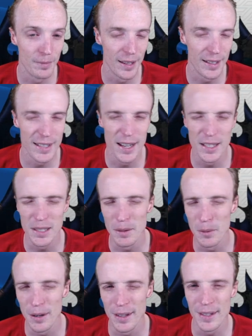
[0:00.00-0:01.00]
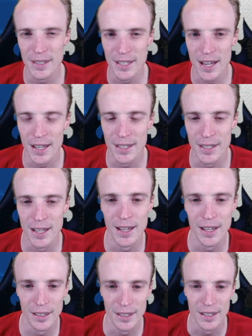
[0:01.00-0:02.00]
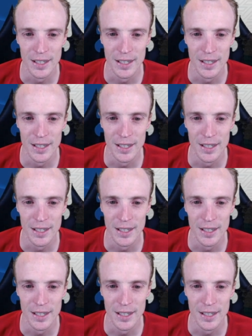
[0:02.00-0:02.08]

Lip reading: It tends to be one of these decks that